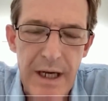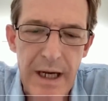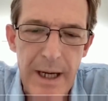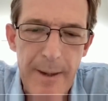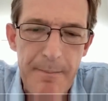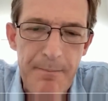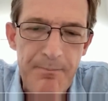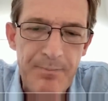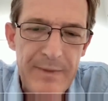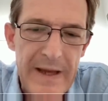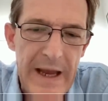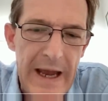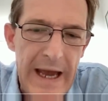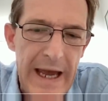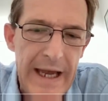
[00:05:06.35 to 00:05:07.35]
Um,
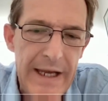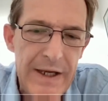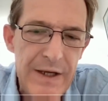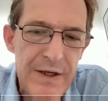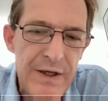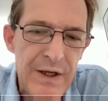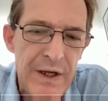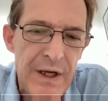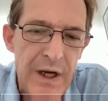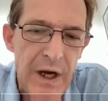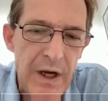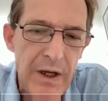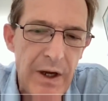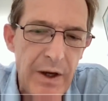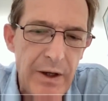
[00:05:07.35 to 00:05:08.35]
and
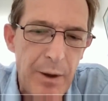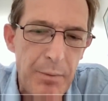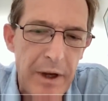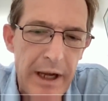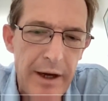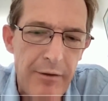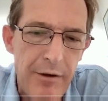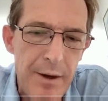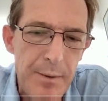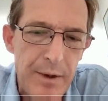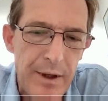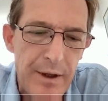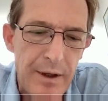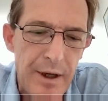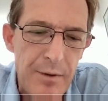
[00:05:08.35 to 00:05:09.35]
I, I completely agree with
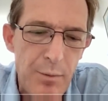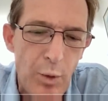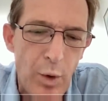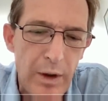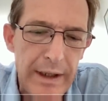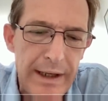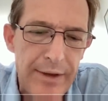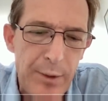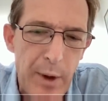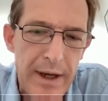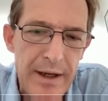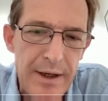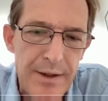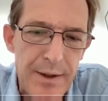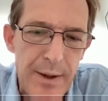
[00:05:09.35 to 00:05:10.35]
you. You know, what
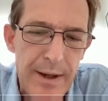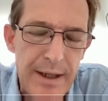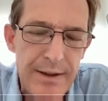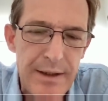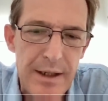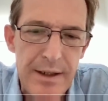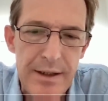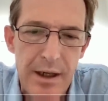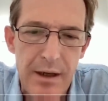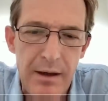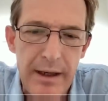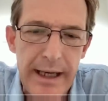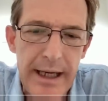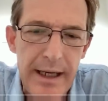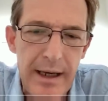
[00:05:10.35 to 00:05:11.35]
Lithuania are doing is
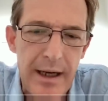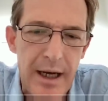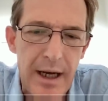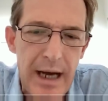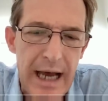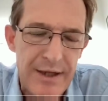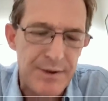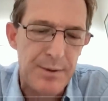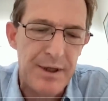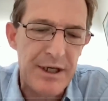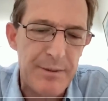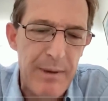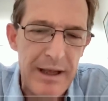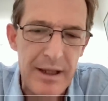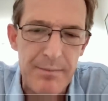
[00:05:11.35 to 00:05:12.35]
entirely uh, as you would
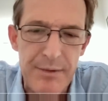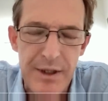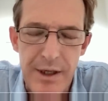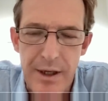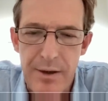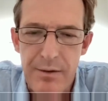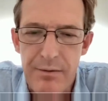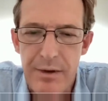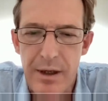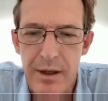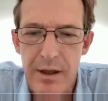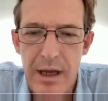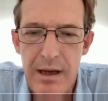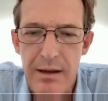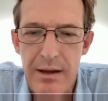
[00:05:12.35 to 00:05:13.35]
expect them to do. You
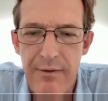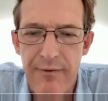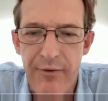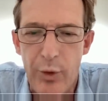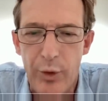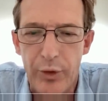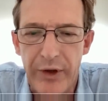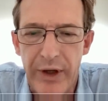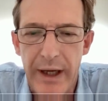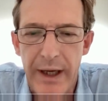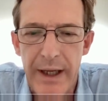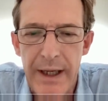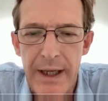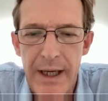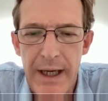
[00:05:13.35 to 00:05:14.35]
know, they're, they're
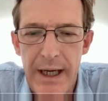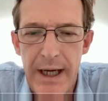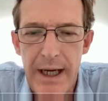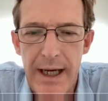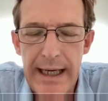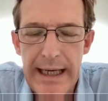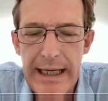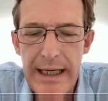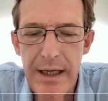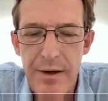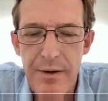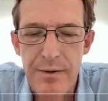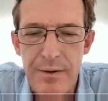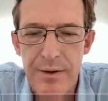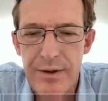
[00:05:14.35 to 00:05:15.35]
enforcing uh, E
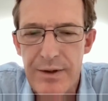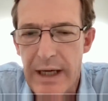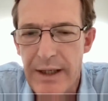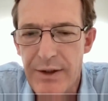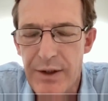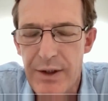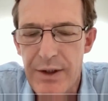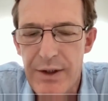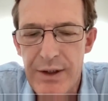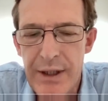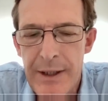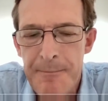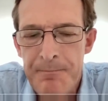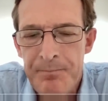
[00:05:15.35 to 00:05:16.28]
U sanctions.